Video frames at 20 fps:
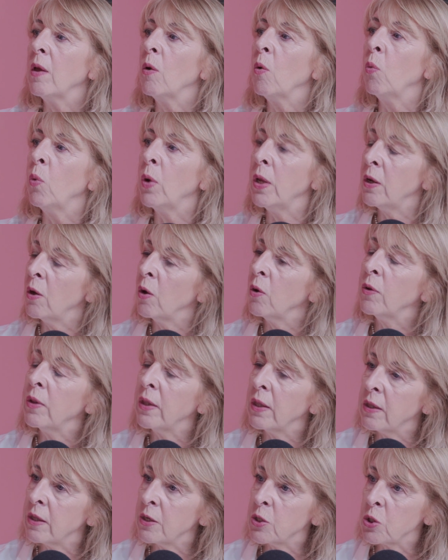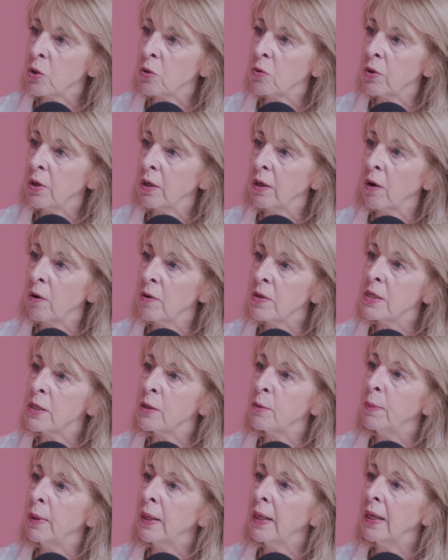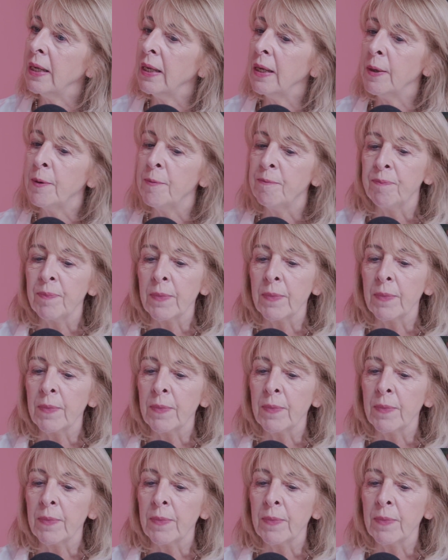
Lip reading: we know that the children are going to be